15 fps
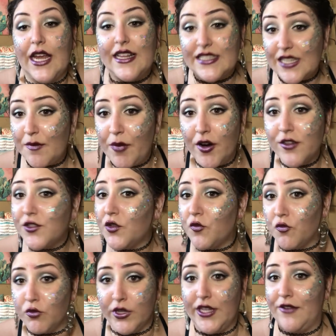And some parts are
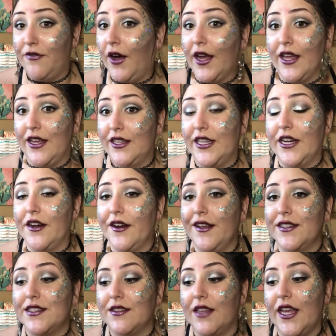really fucking
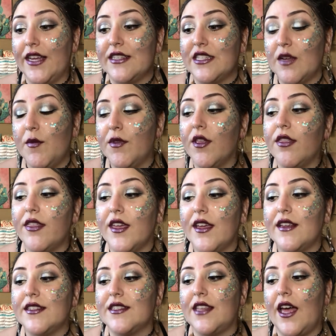hilarious. Like some of the
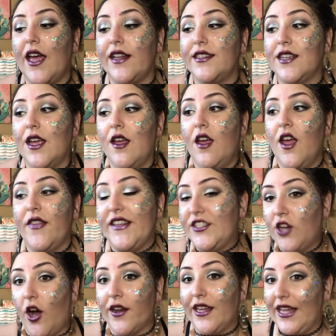things that the
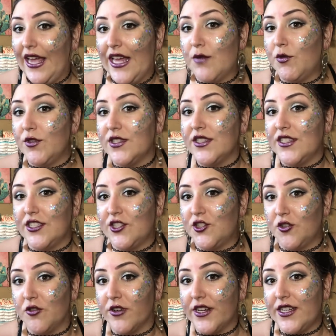talking animals in the
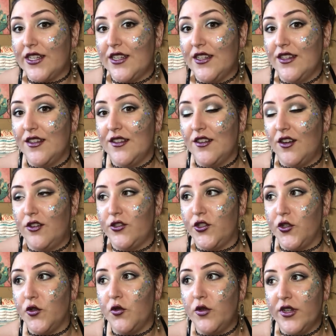story
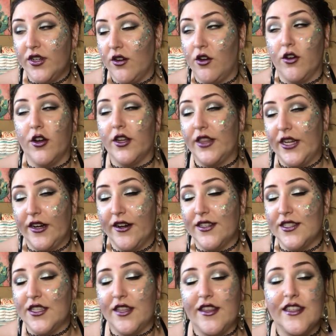do are hilarious.
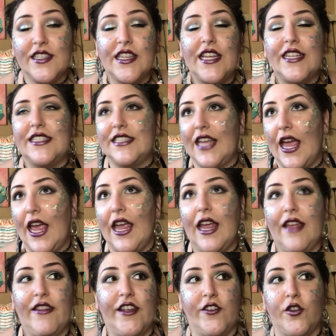The things that they say
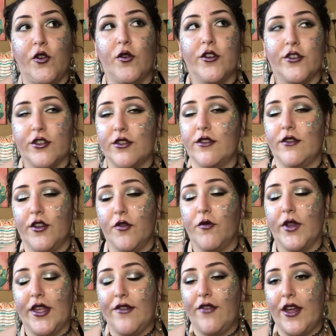and they do are just, they're
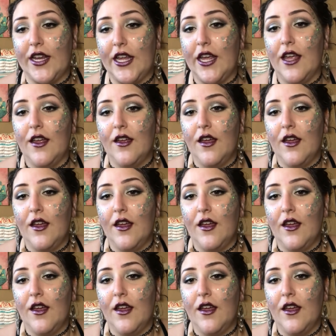really funny.